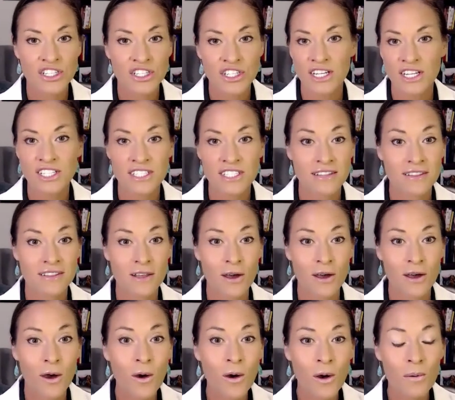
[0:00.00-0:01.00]
changes in the
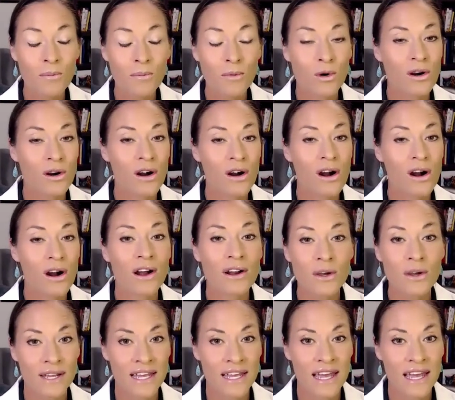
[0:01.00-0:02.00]
home, or
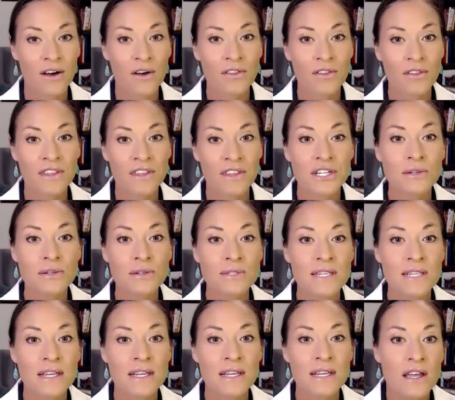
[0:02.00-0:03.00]
ongoing health issues,